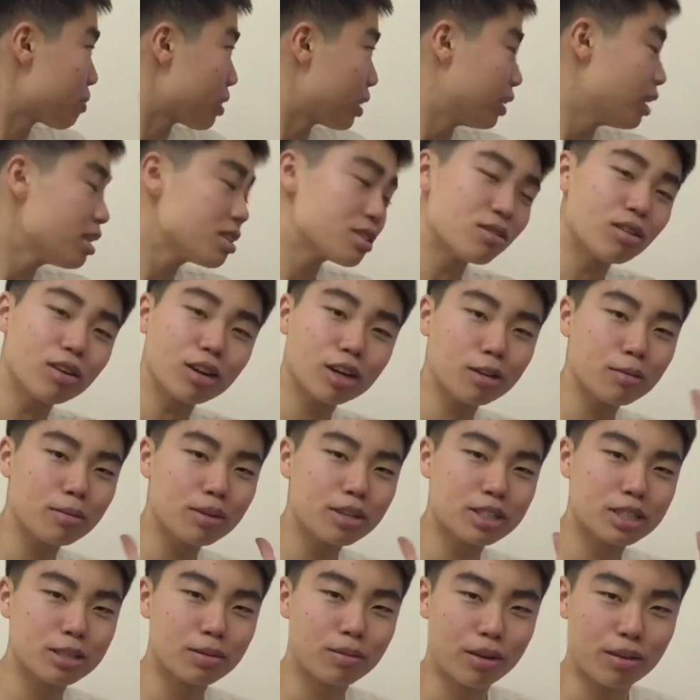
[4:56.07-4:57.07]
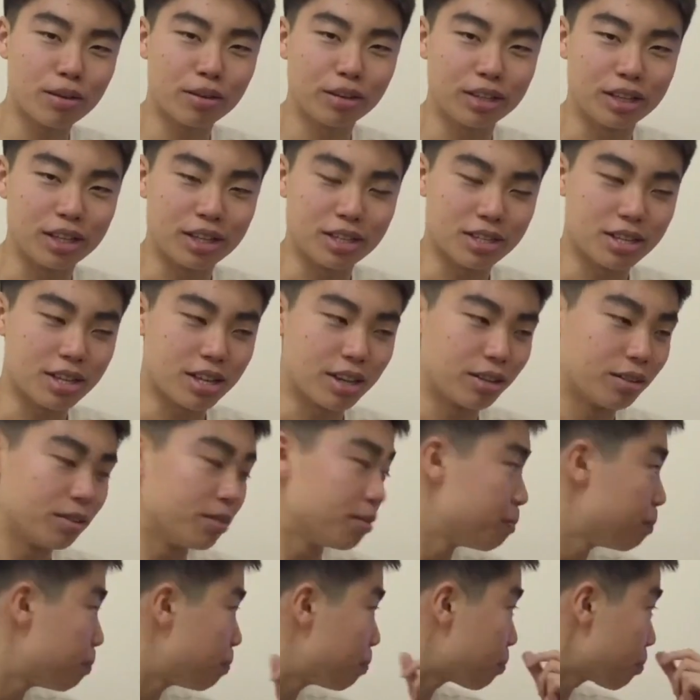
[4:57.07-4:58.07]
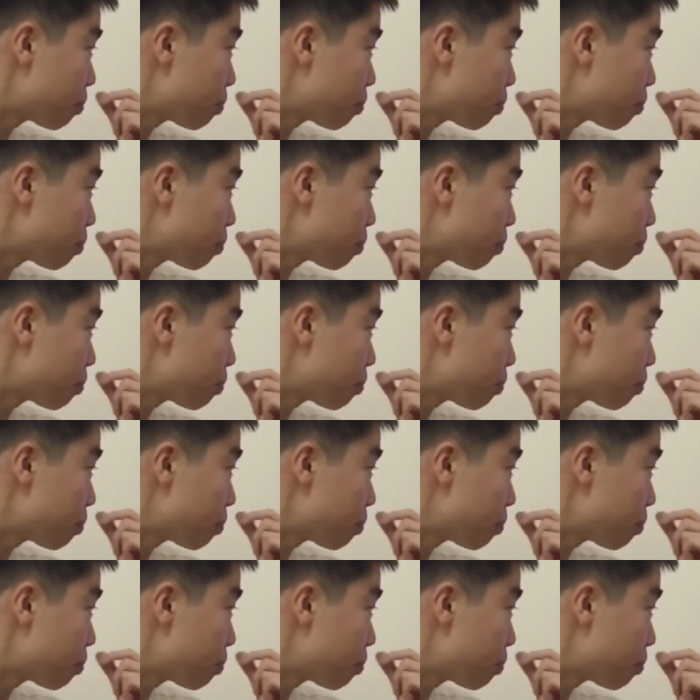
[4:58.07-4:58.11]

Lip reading: Let's talk about some other leagues now.